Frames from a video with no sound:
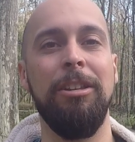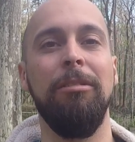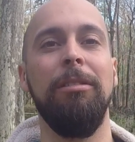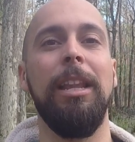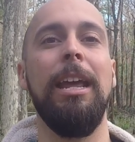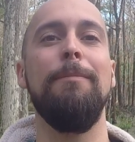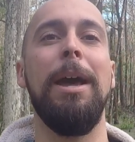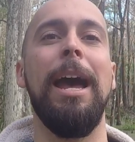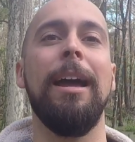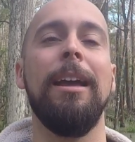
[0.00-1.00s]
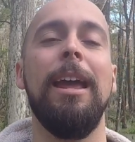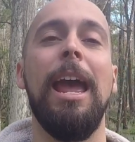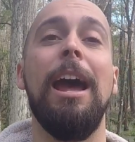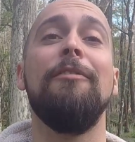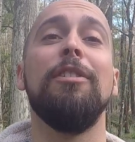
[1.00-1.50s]
You lay back
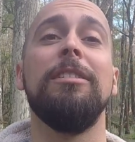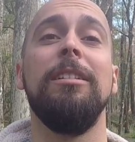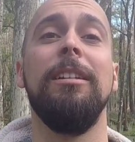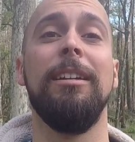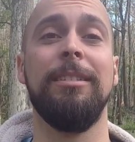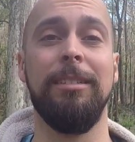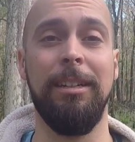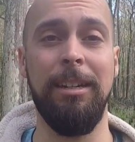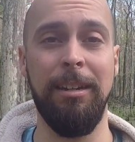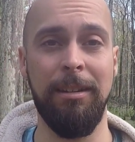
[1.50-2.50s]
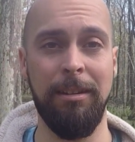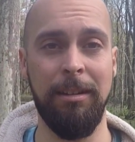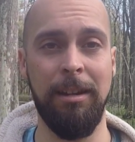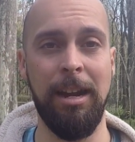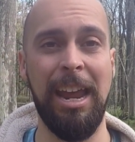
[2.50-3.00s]
effortlessly
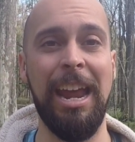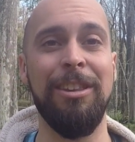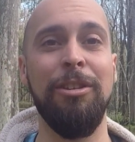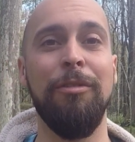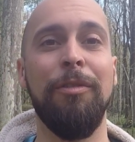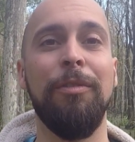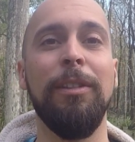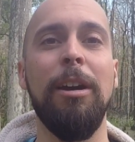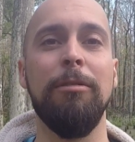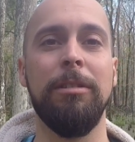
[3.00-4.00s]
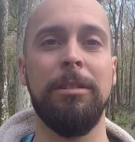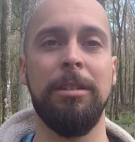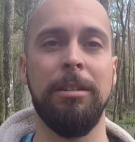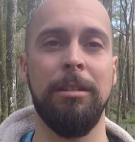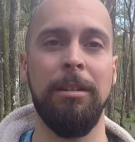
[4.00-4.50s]
and you
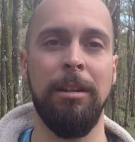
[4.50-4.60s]
float.